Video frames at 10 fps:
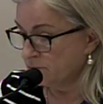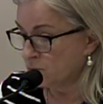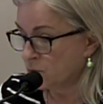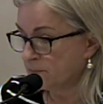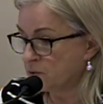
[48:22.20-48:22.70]

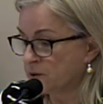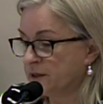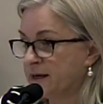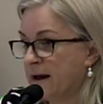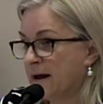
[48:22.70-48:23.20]
more
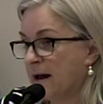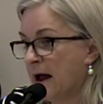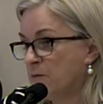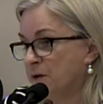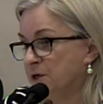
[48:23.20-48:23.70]
importantly,
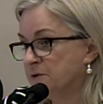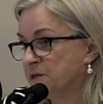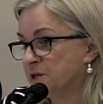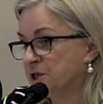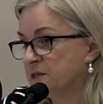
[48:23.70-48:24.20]
how would you
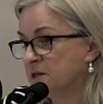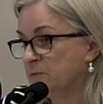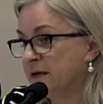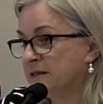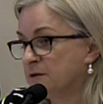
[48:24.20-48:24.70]
suggest that
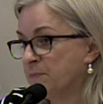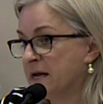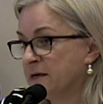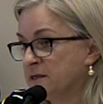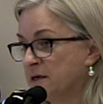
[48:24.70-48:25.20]
we
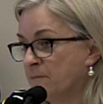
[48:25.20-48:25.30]
expand